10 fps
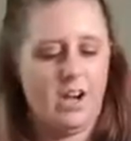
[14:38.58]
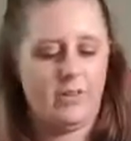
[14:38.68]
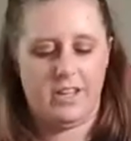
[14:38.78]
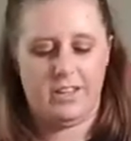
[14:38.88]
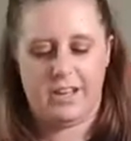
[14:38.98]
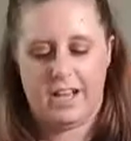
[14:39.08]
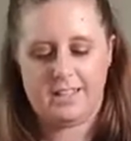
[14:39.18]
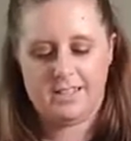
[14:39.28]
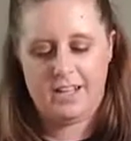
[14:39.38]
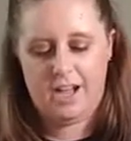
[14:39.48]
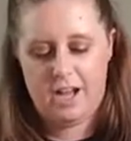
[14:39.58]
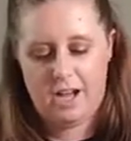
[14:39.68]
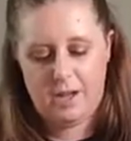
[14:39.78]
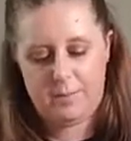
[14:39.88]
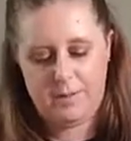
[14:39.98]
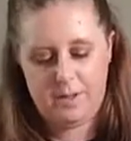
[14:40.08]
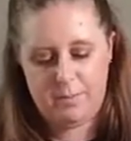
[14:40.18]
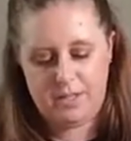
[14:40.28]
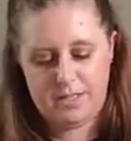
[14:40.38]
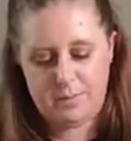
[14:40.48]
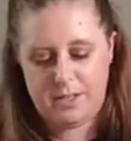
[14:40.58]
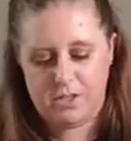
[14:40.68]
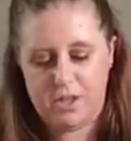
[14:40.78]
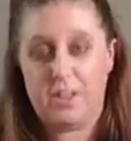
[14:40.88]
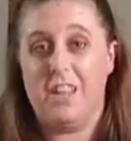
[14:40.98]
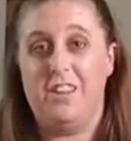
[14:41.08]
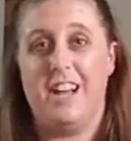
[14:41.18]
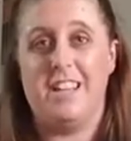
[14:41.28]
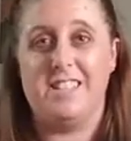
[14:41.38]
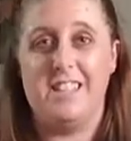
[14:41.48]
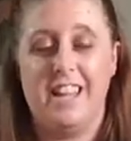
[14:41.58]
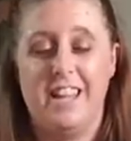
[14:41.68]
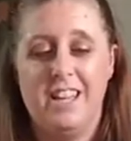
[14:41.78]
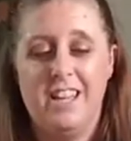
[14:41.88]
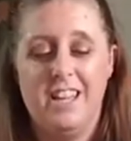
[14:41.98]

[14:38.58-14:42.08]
Alright, you guys, please make sure that you guys like,